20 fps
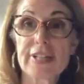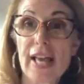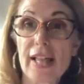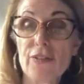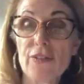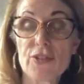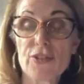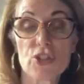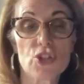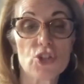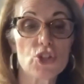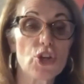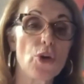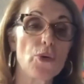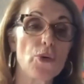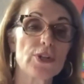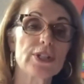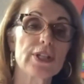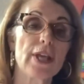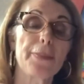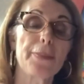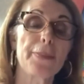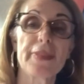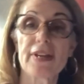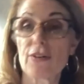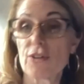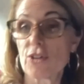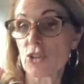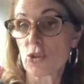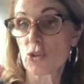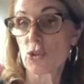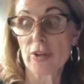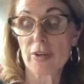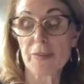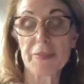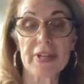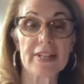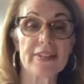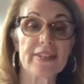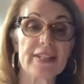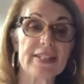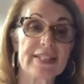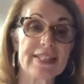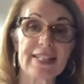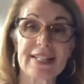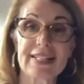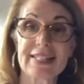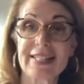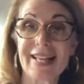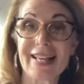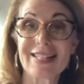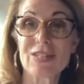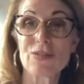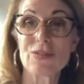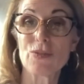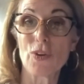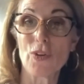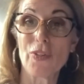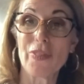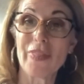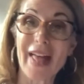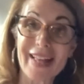television show or something or streaming that's successful,